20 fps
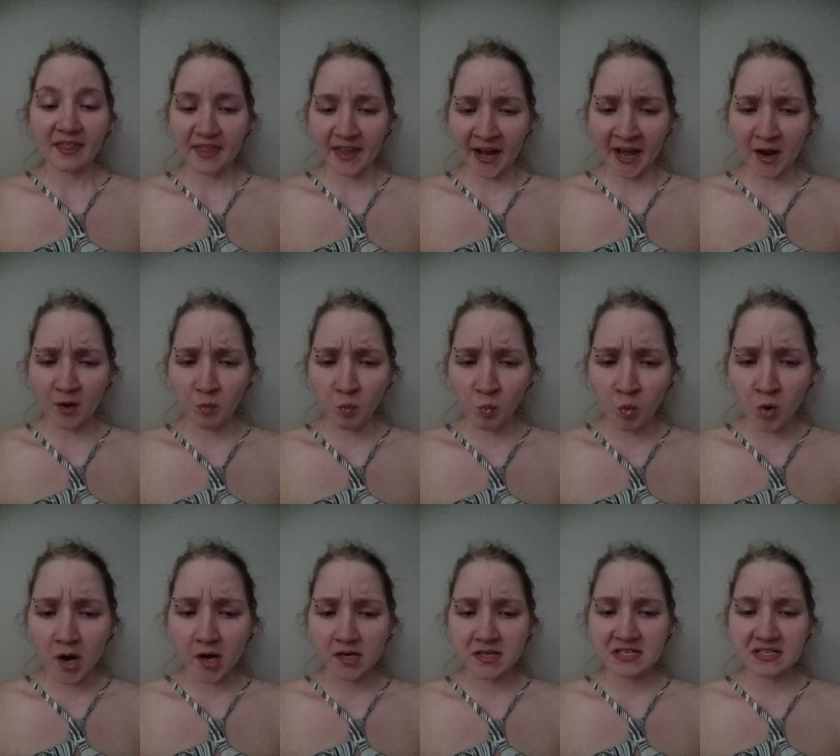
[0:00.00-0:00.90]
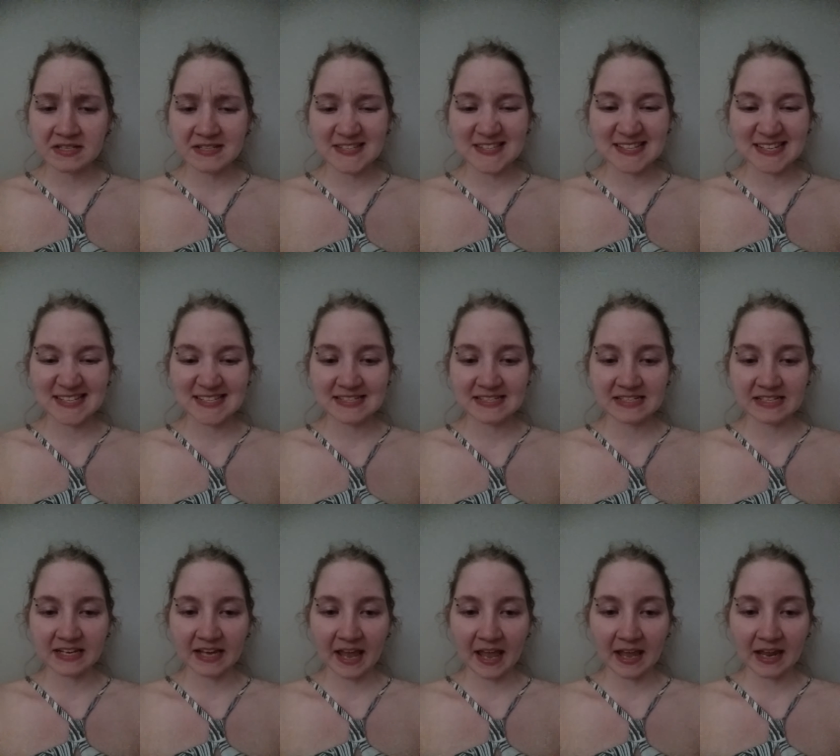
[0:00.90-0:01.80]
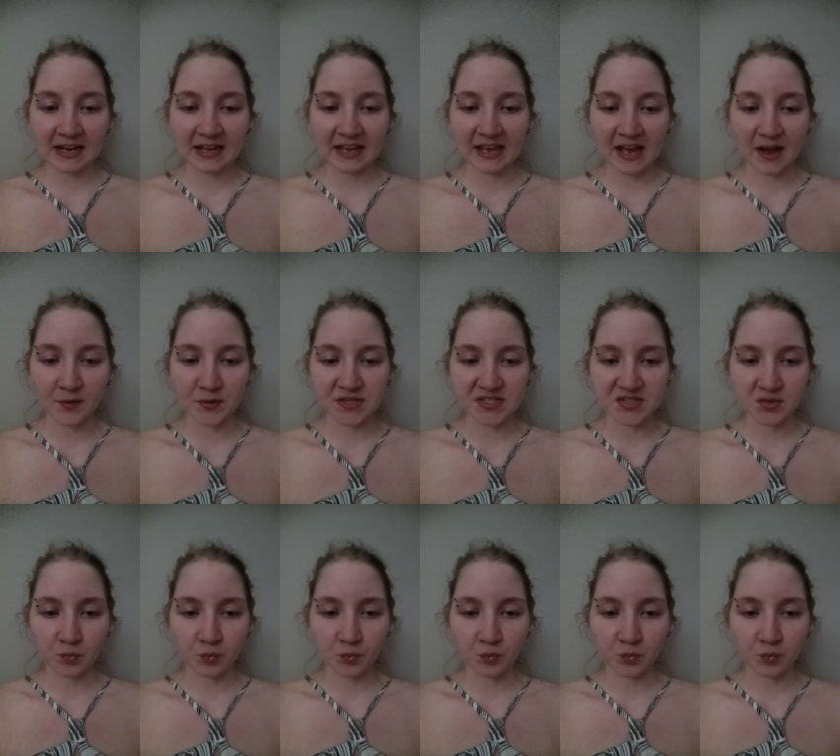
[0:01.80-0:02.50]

that I worked 60 to 80 hours